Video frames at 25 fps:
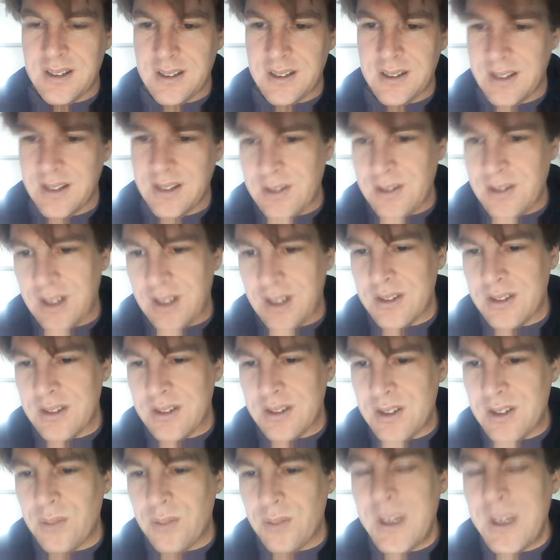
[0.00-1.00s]
then you can
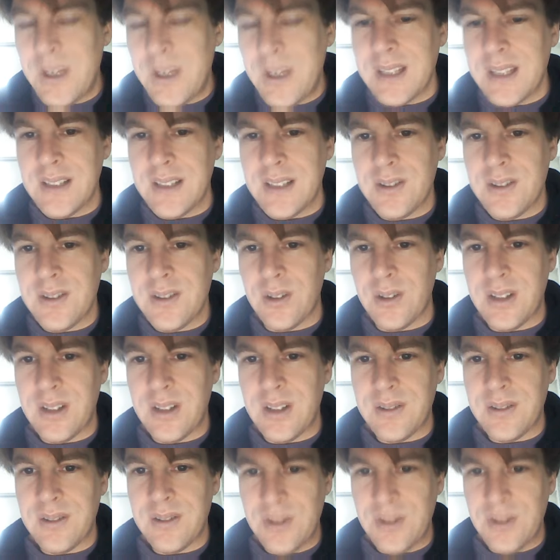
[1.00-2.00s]
still weaken it so that
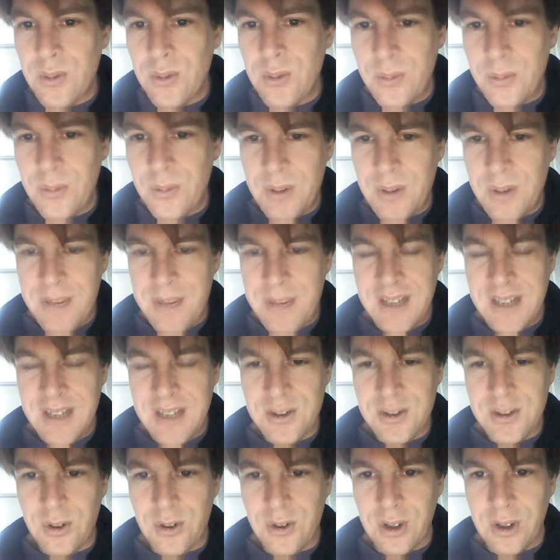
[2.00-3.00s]
you remain
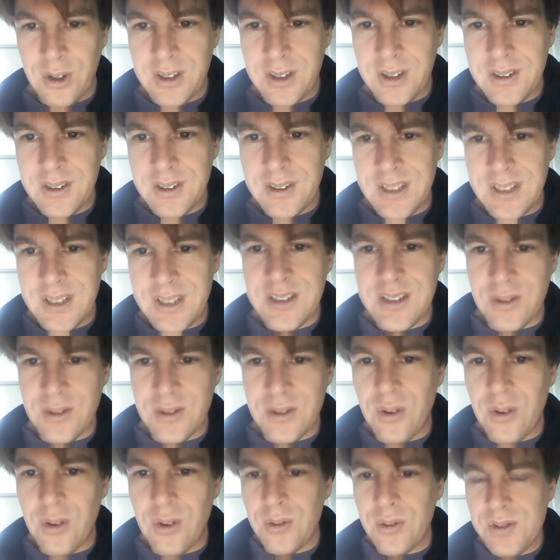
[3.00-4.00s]
stronger. That's the
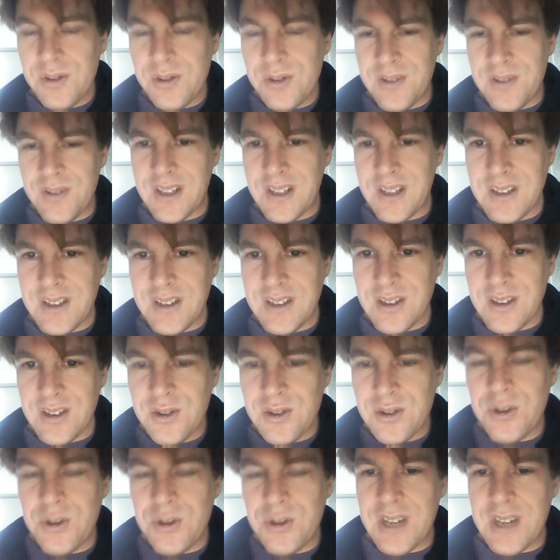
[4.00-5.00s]
whole strategy. There's
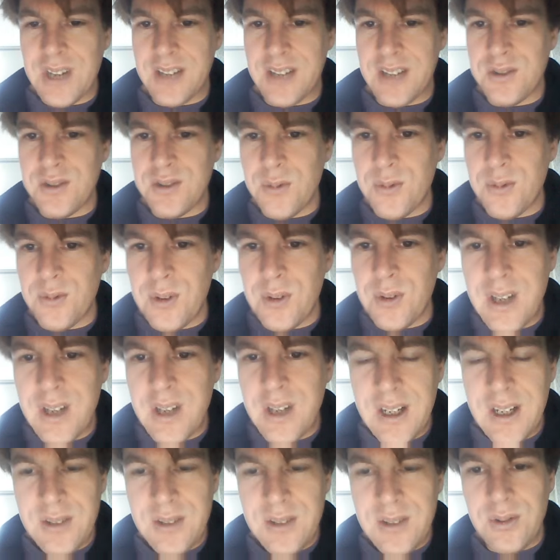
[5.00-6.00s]
two sides
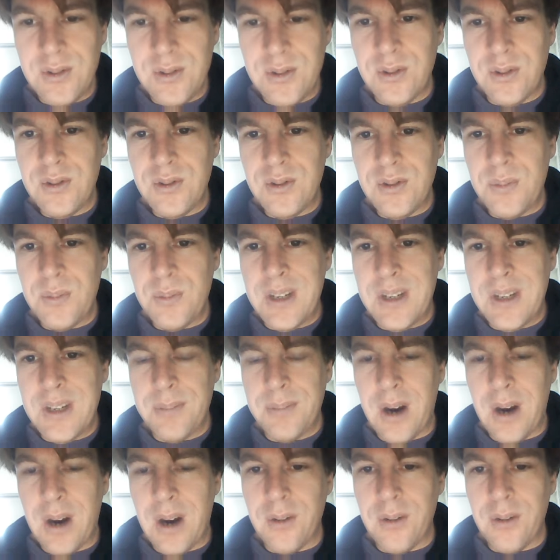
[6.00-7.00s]
to being
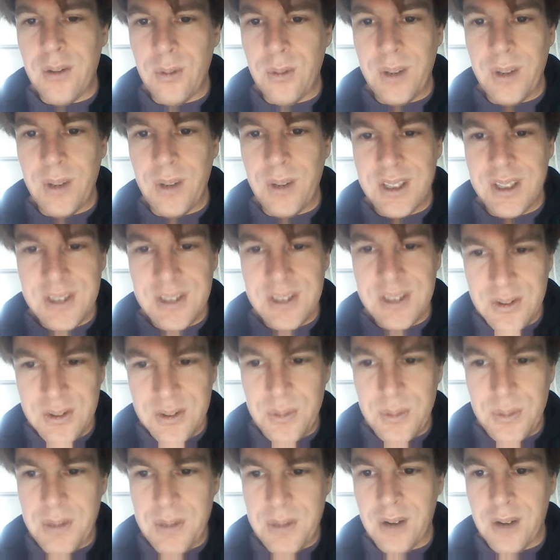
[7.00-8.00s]
powerful. One is to
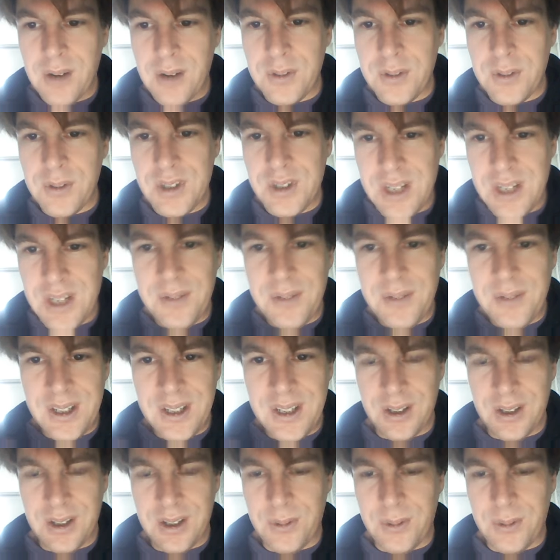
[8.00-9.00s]
be powerful yourself, and
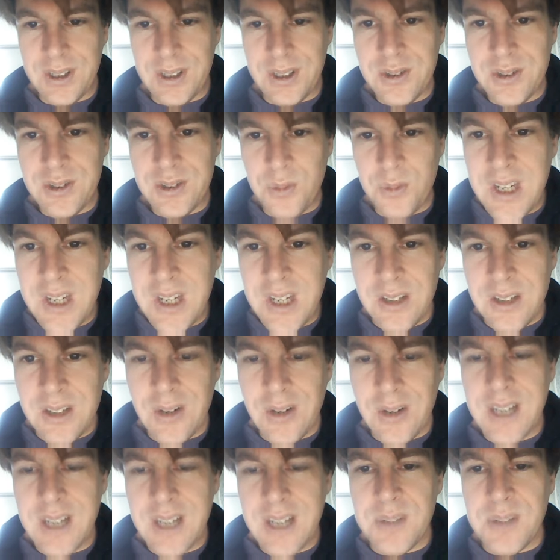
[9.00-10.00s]
the other one is to weaken
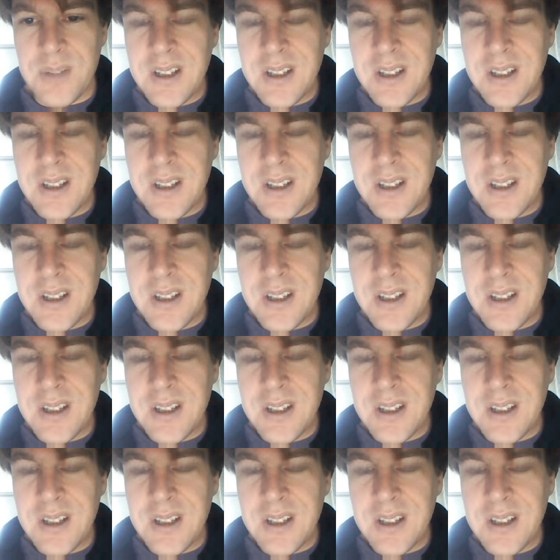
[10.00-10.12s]
your enemy.